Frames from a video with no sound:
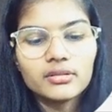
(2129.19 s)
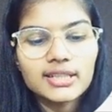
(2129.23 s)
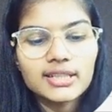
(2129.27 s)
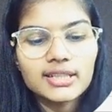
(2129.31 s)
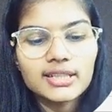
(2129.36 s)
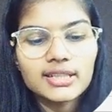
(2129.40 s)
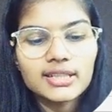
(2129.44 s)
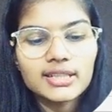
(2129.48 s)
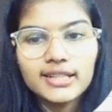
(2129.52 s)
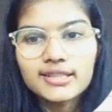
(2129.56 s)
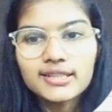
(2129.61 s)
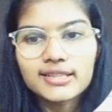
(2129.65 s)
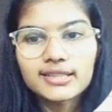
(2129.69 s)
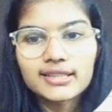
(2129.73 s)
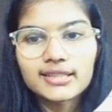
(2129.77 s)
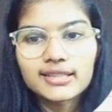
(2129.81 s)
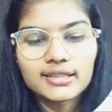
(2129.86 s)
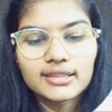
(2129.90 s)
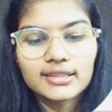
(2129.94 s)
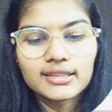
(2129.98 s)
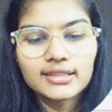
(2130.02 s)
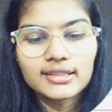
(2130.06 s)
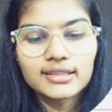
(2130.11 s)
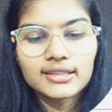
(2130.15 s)
its
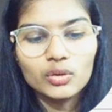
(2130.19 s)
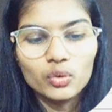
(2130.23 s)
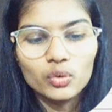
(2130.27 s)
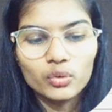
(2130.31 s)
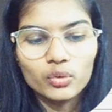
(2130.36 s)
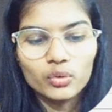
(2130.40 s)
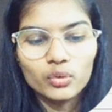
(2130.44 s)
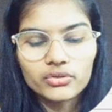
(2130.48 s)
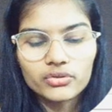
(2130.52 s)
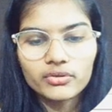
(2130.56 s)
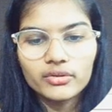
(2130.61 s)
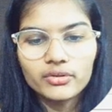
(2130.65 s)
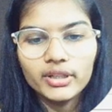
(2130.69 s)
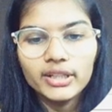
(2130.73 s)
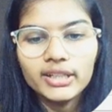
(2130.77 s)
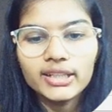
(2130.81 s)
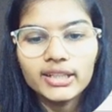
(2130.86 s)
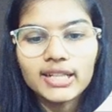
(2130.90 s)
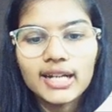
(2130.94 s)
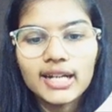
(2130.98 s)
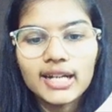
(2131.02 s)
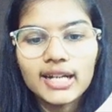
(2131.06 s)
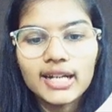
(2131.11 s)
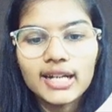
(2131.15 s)
nodes, right?
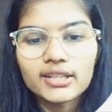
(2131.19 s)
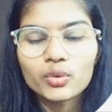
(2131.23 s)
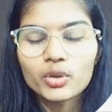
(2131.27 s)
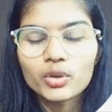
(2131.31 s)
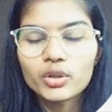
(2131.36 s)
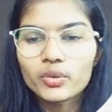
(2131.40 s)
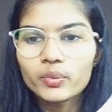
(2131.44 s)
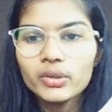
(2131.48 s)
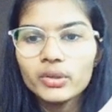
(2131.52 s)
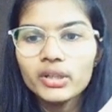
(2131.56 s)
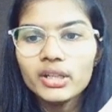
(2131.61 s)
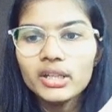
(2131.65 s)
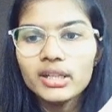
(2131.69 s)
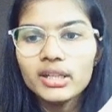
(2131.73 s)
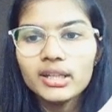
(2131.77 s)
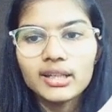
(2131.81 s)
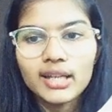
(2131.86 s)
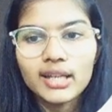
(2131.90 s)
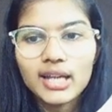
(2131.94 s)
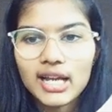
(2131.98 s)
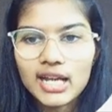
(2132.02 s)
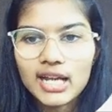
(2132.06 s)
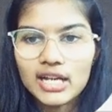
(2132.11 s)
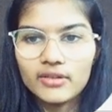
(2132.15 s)
That is what we
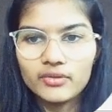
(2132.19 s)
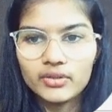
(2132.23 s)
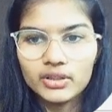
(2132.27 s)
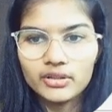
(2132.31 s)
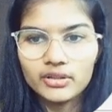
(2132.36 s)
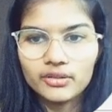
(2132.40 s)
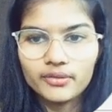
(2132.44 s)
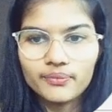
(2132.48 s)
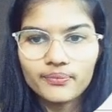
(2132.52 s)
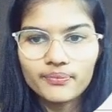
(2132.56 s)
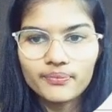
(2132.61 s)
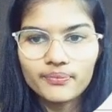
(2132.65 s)
have here.